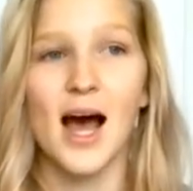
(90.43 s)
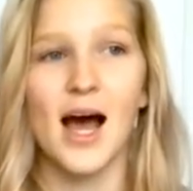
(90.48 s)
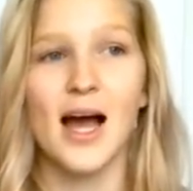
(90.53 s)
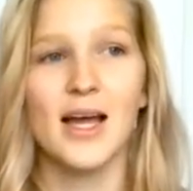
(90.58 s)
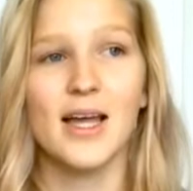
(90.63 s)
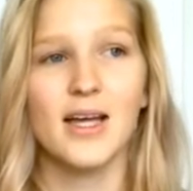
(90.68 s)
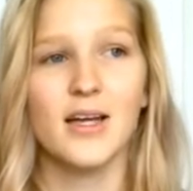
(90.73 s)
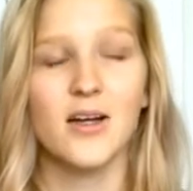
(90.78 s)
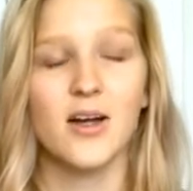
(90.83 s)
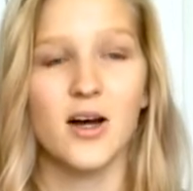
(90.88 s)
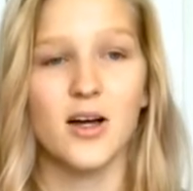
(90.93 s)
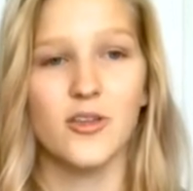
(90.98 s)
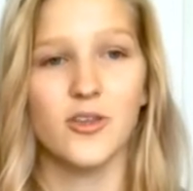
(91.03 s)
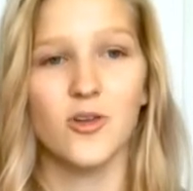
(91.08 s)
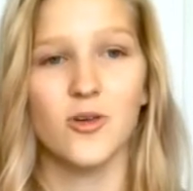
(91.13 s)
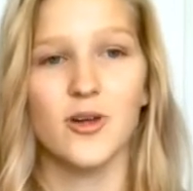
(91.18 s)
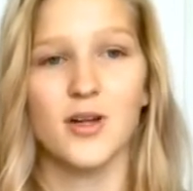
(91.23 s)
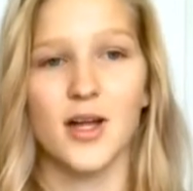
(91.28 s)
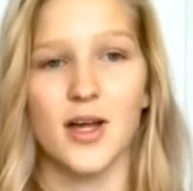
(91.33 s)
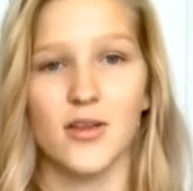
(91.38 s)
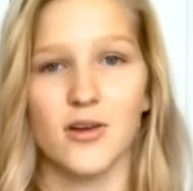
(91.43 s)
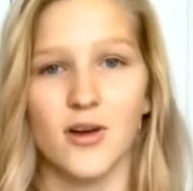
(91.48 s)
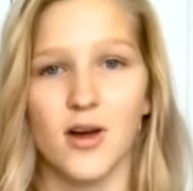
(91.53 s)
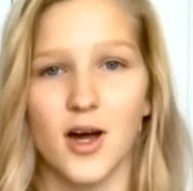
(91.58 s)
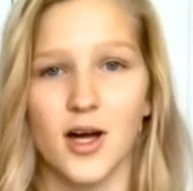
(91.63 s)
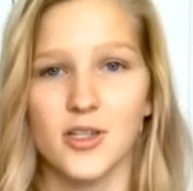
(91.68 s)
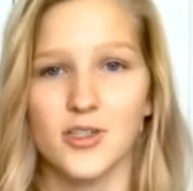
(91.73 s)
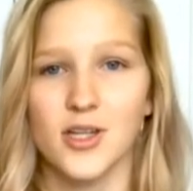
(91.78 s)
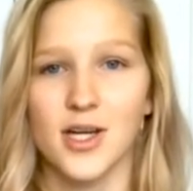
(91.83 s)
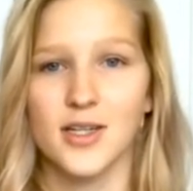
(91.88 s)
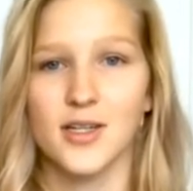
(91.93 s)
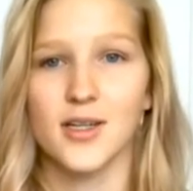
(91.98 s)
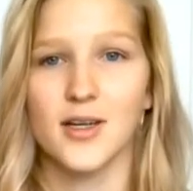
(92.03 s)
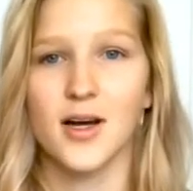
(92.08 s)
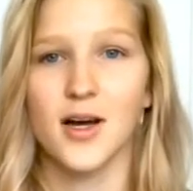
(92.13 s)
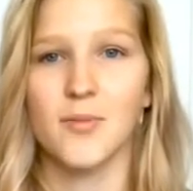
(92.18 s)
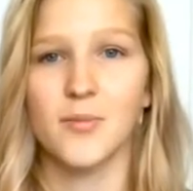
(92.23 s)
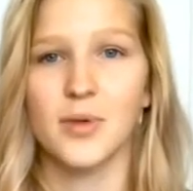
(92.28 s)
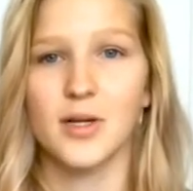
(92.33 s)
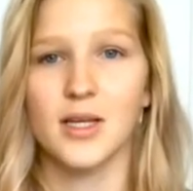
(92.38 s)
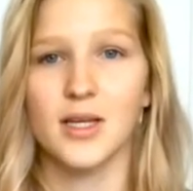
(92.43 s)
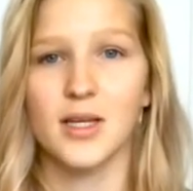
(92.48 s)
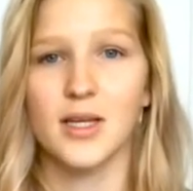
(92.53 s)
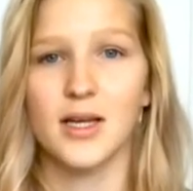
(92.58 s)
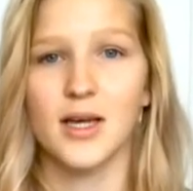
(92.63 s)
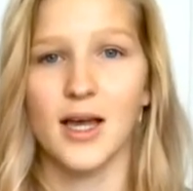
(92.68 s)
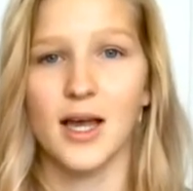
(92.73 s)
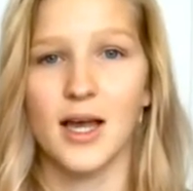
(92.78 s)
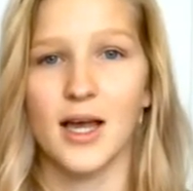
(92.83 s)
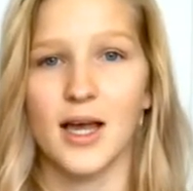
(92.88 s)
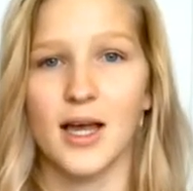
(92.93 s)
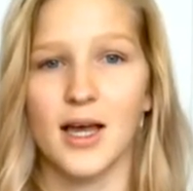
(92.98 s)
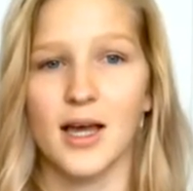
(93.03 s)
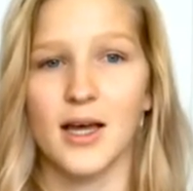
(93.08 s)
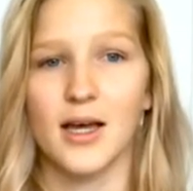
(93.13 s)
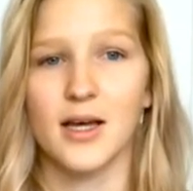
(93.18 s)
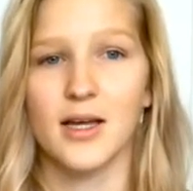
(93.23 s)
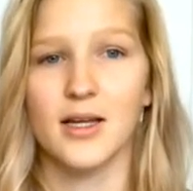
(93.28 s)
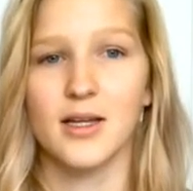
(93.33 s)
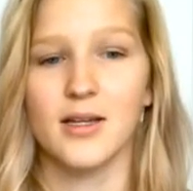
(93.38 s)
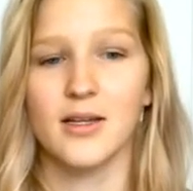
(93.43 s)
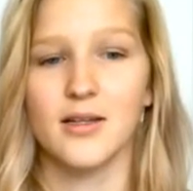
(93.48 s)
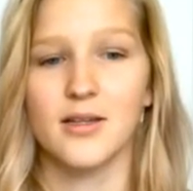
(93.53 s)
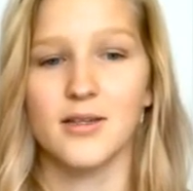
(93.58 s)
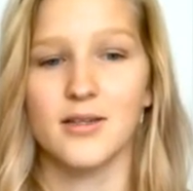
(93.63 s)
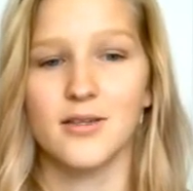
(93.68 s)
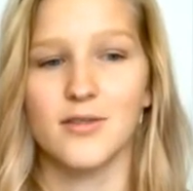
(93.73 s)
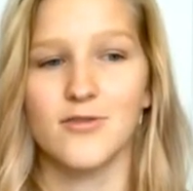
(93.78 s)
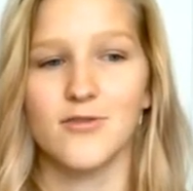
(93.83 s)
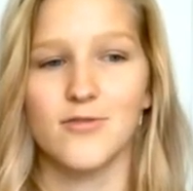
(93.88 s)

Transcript: I had gone through another contracting company, and